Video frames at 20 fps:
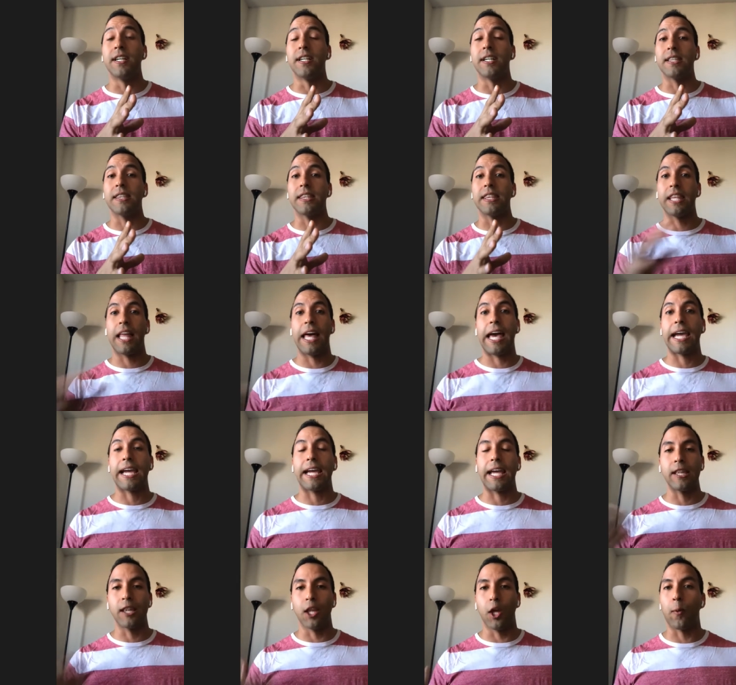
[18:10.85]
leg
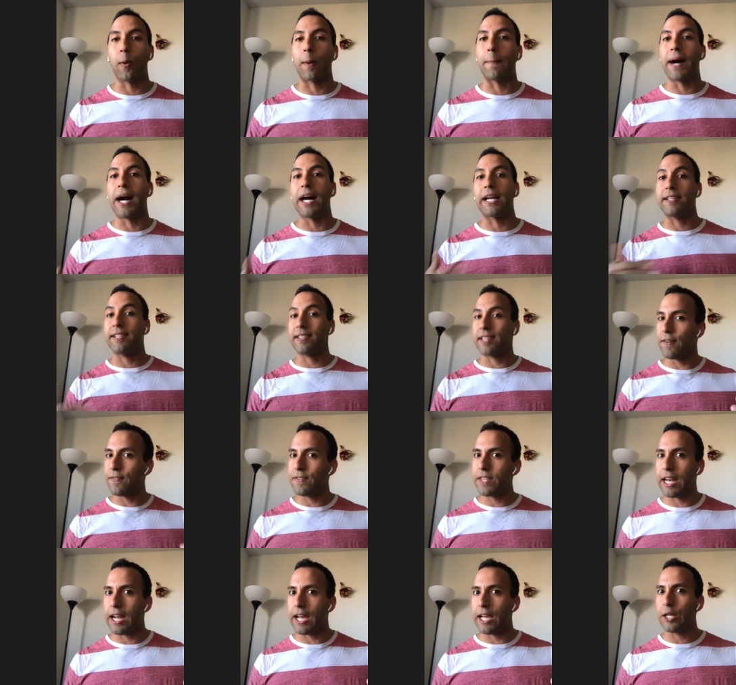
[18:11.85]
and lower body stuff
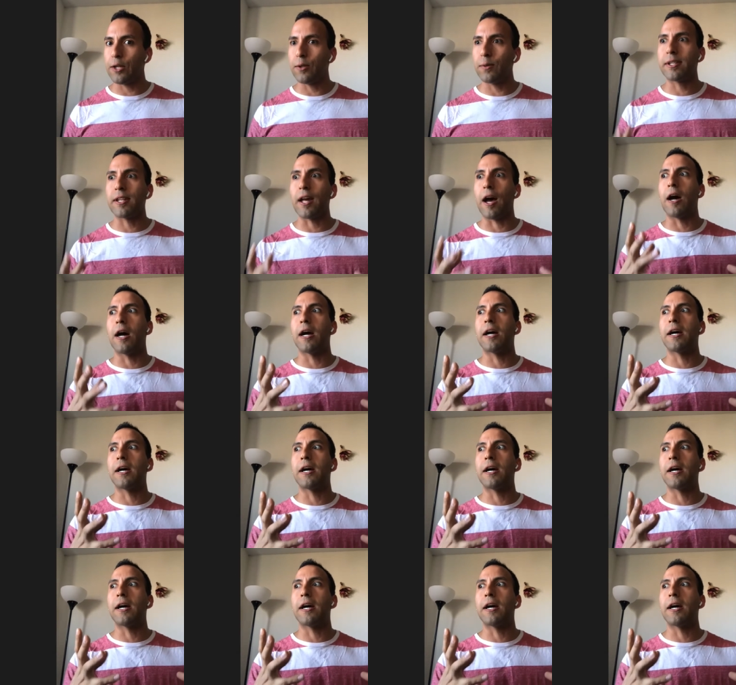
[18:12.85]
that I use, a